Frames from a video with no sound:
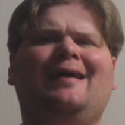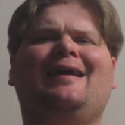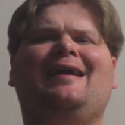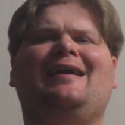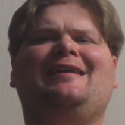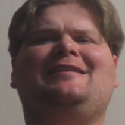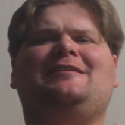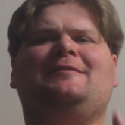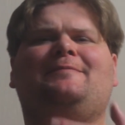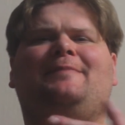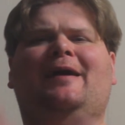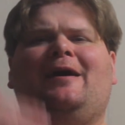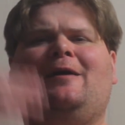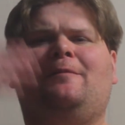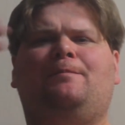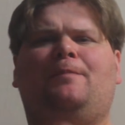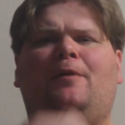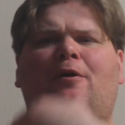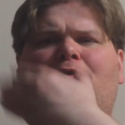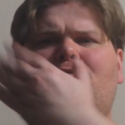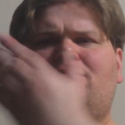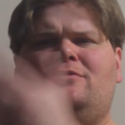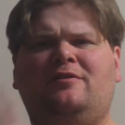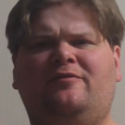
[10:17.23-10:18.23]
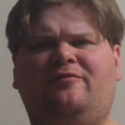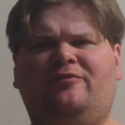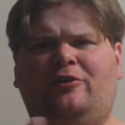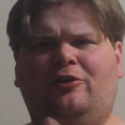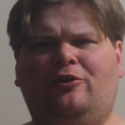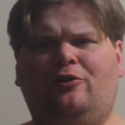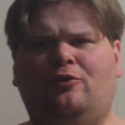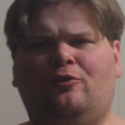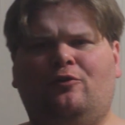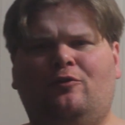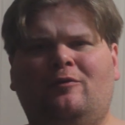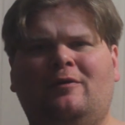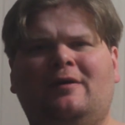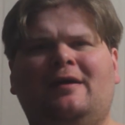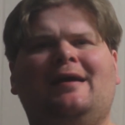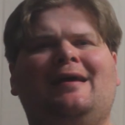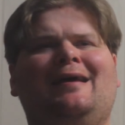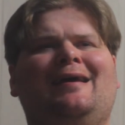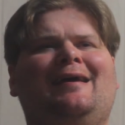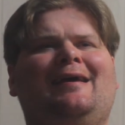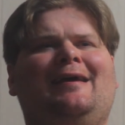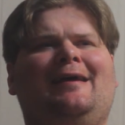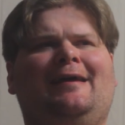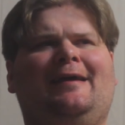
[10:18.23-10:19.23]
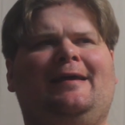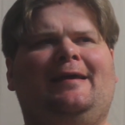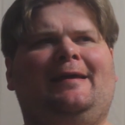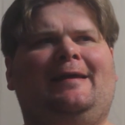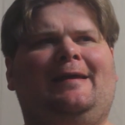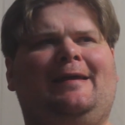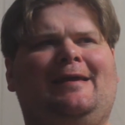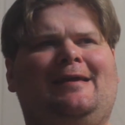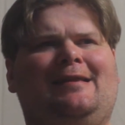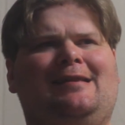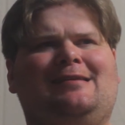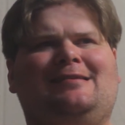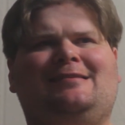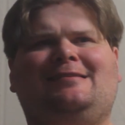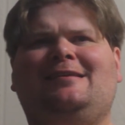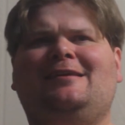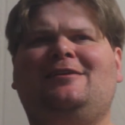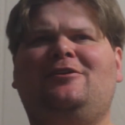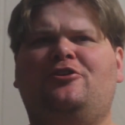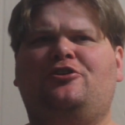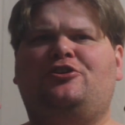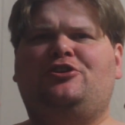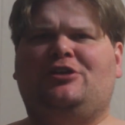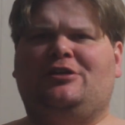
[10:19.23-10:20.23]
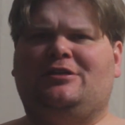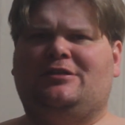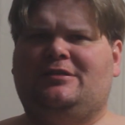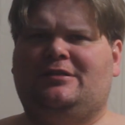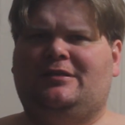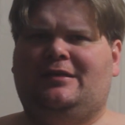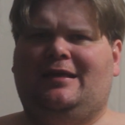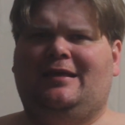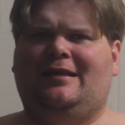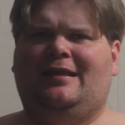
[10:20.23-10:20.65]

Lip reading: It's about both of you in a synergist,